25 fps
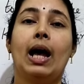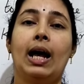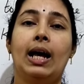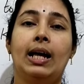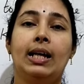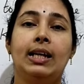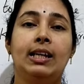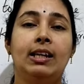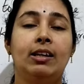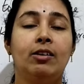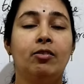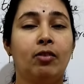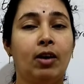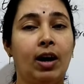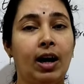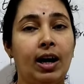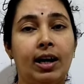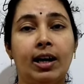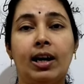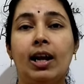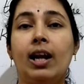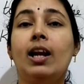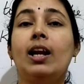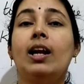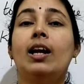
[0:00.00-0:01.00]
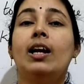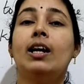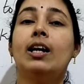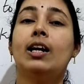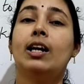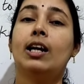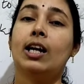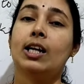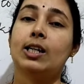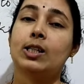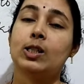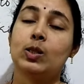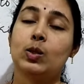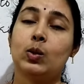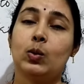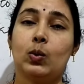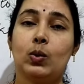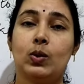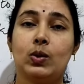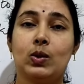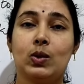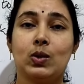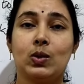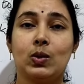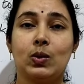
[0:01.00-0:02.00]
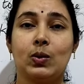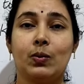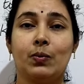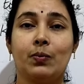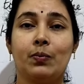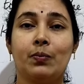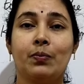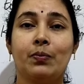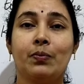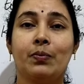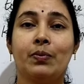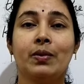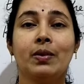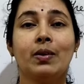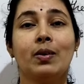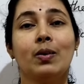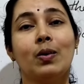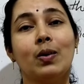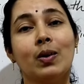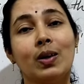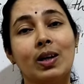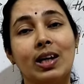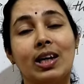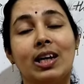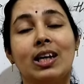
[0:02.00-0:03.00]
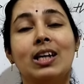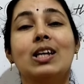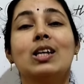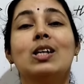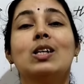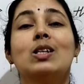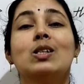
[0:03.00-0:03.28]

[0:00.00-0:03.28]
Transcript: antiviral drugs also. Okay,